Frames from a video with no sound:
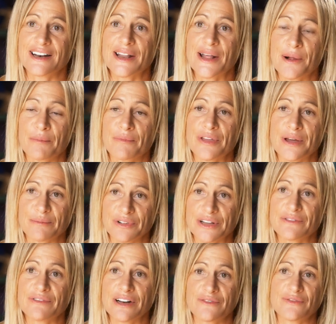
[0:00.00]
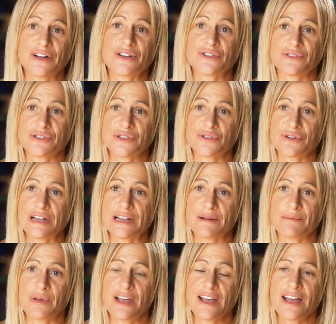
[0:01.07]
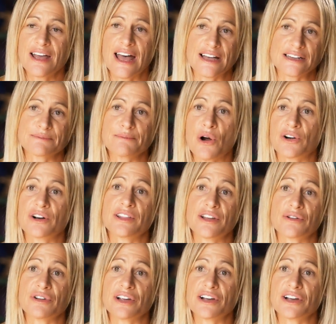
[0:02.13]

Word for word: and help them live an adventurous dream as part of their